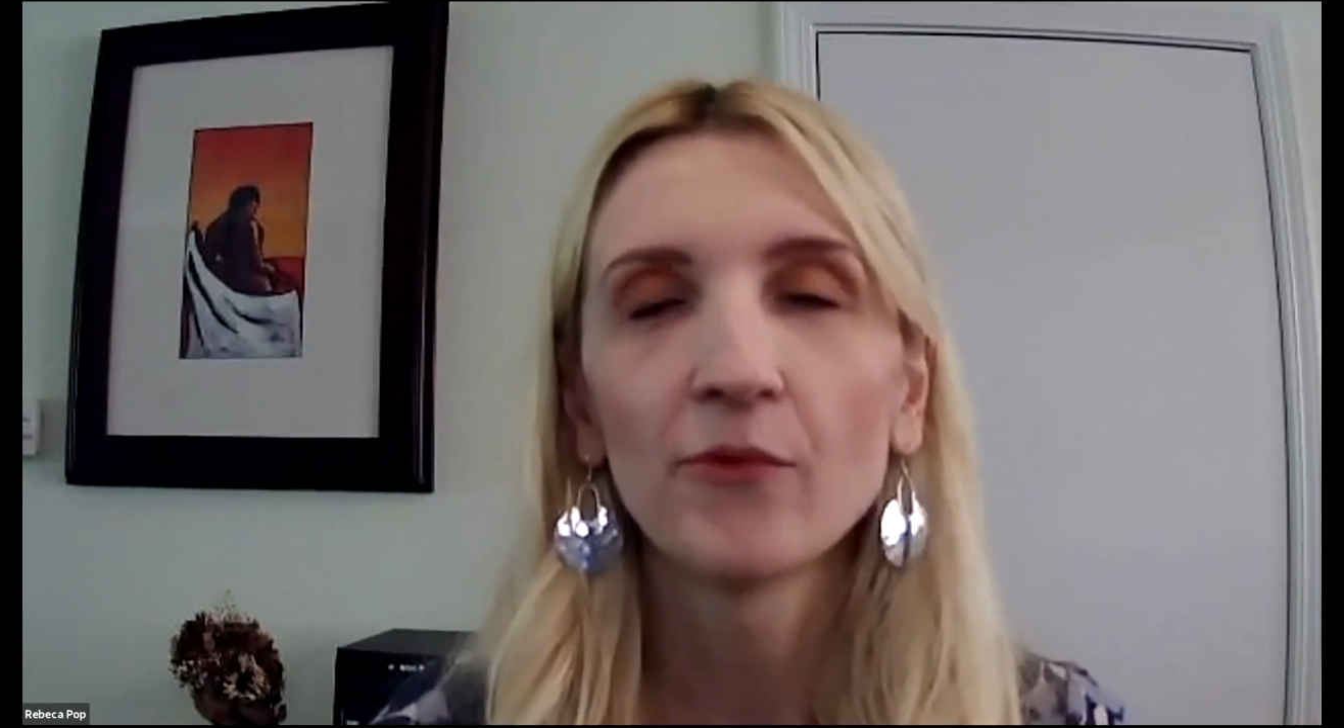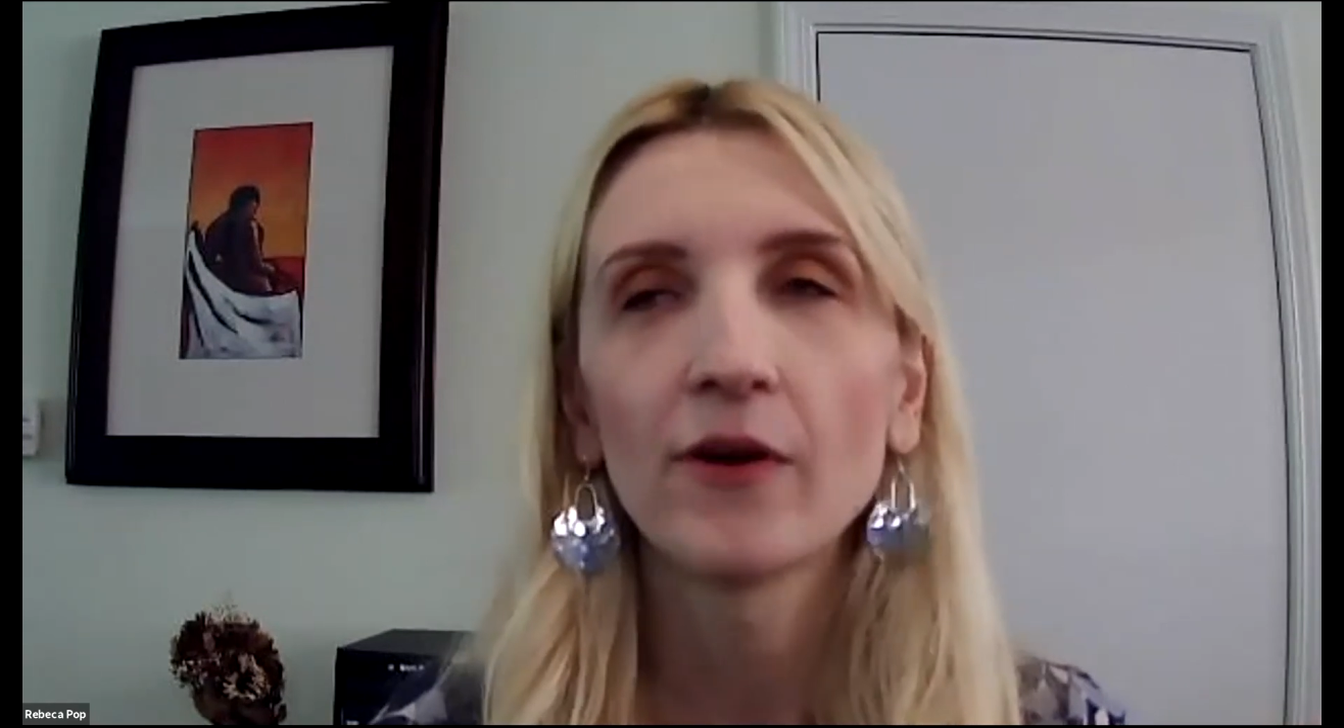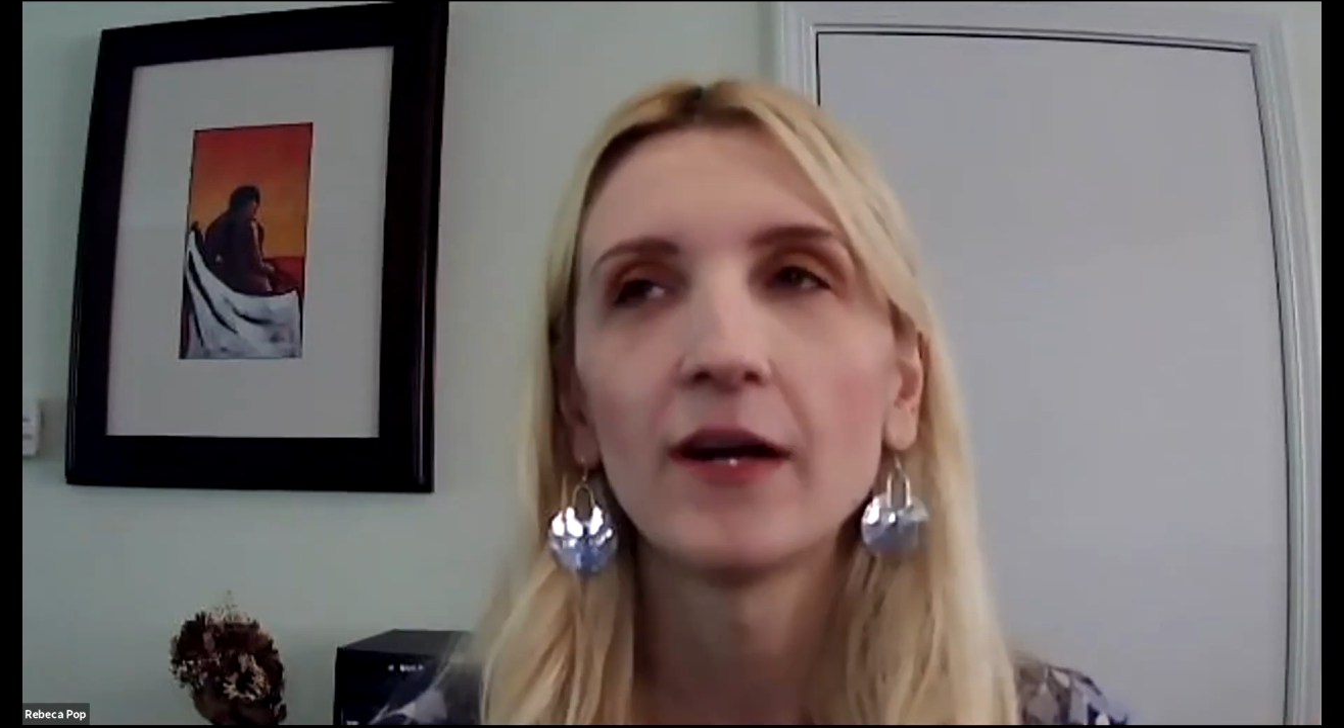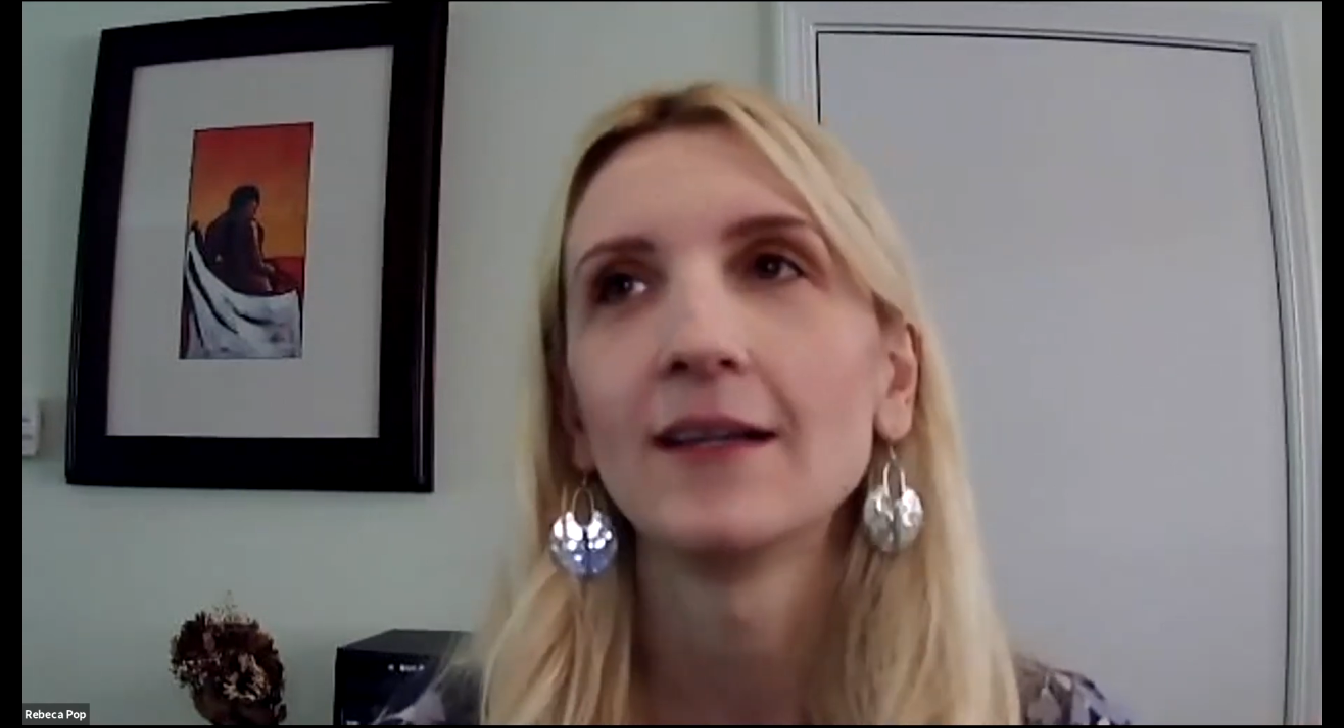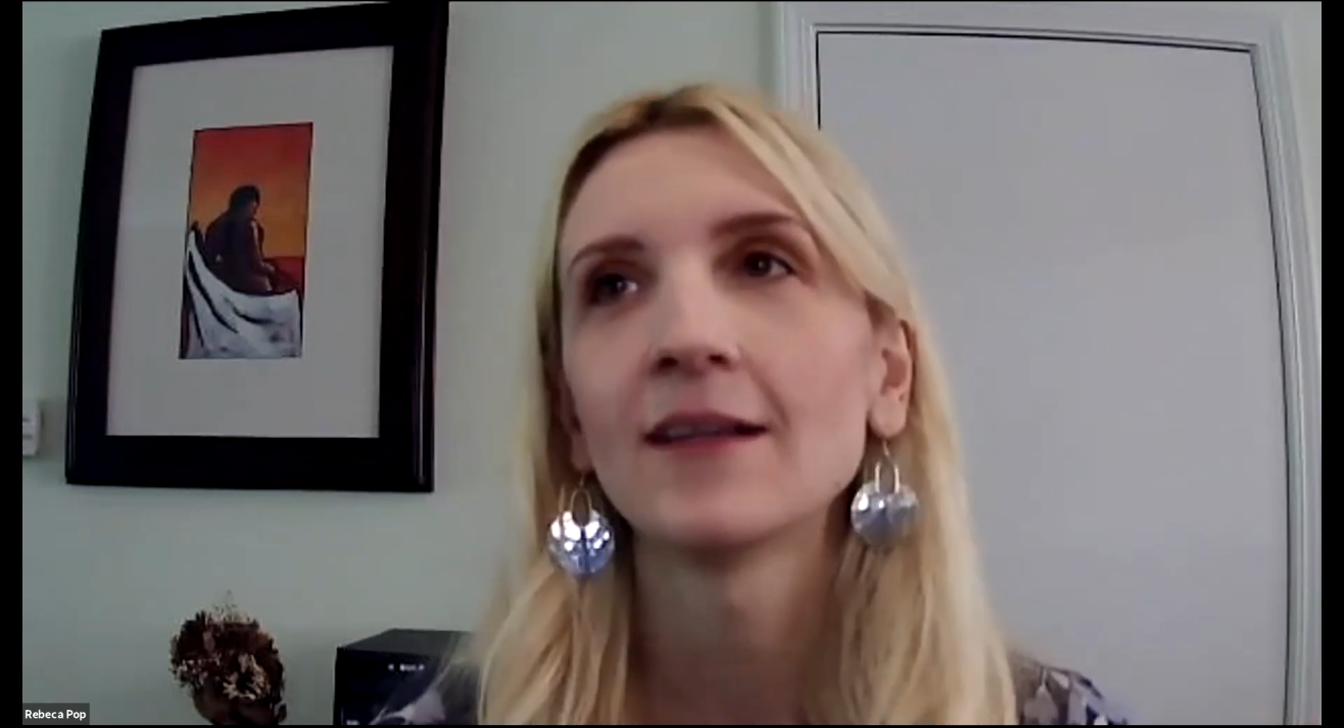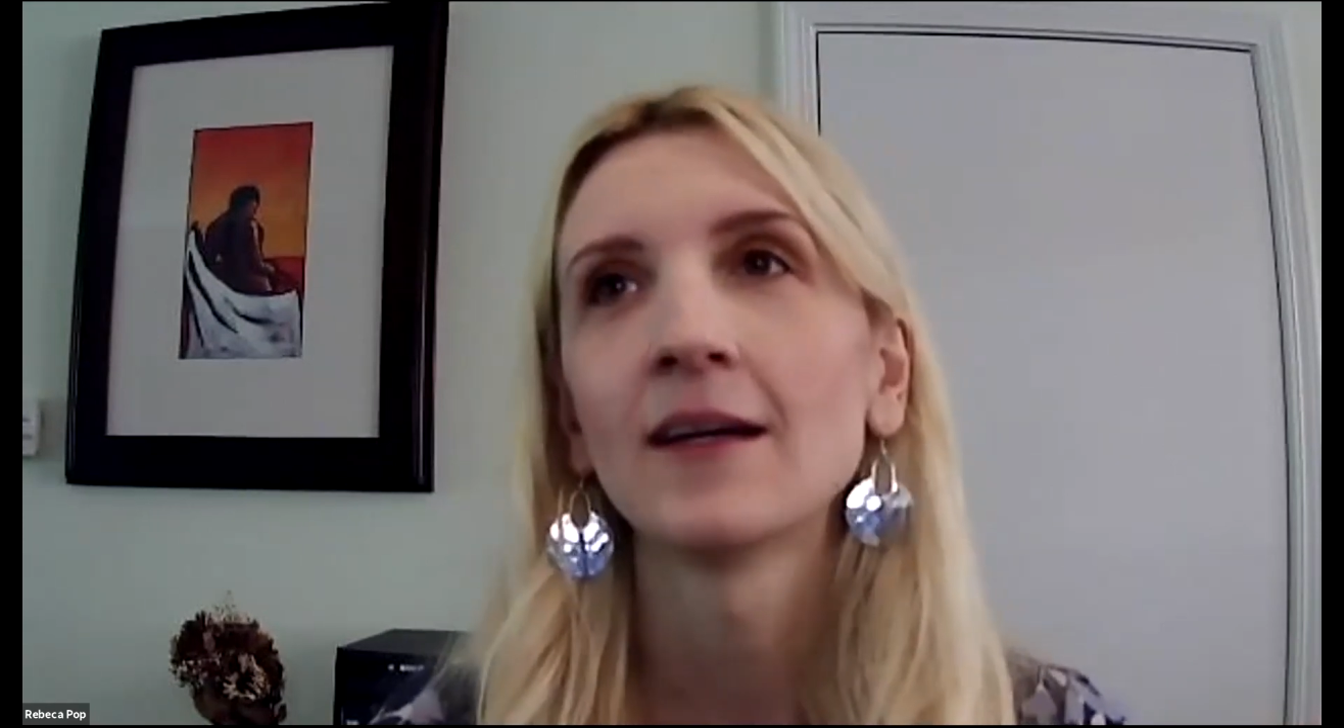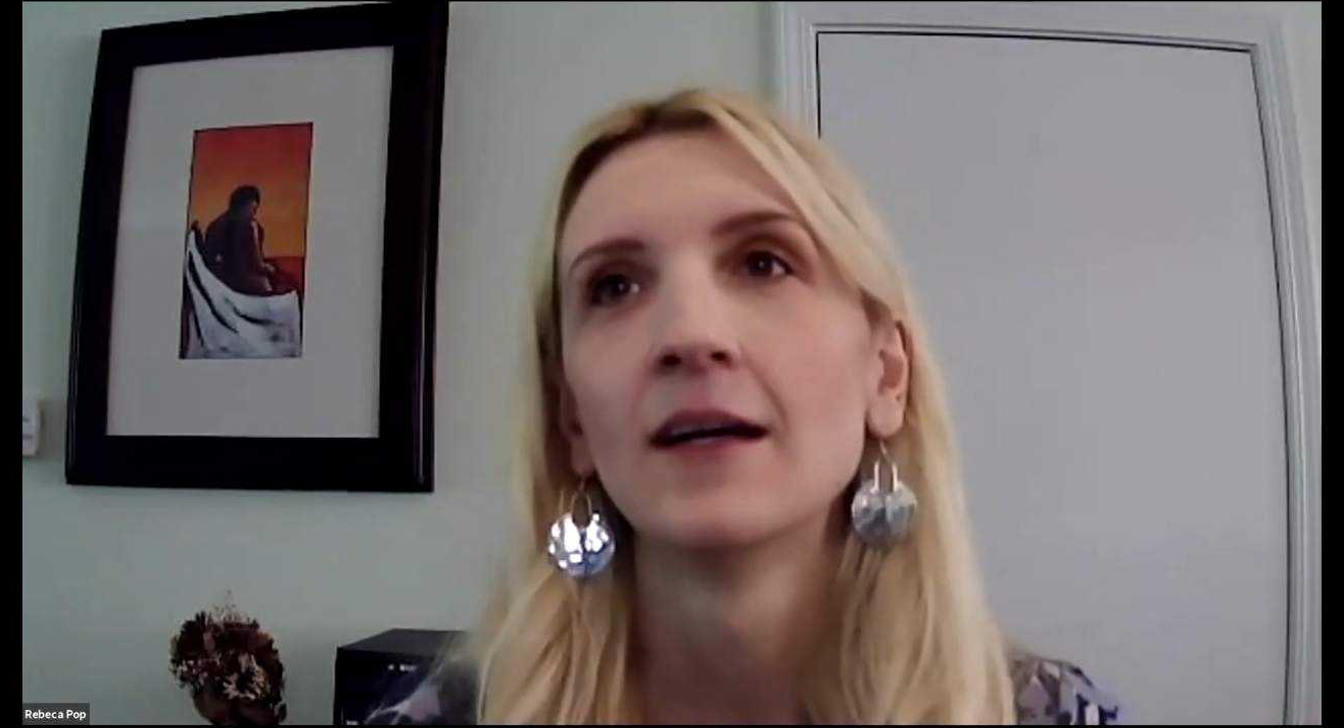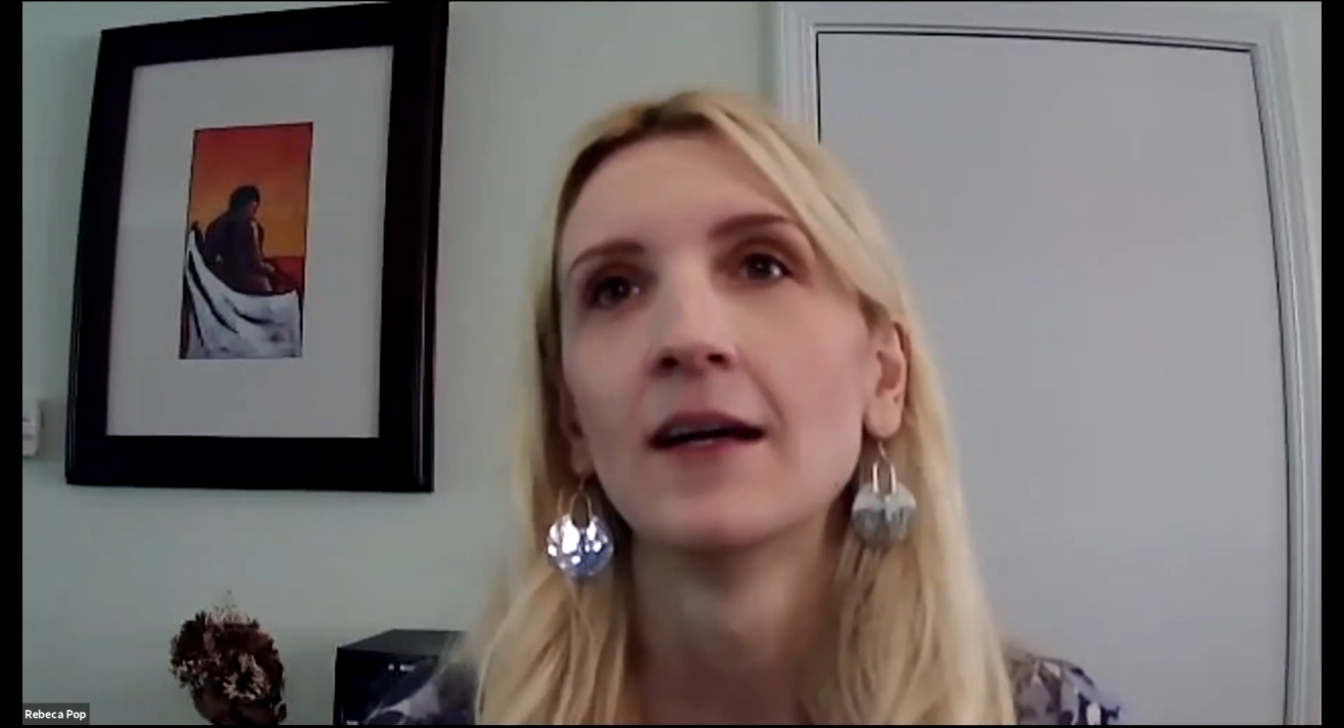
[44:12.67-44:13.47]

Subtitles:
brand.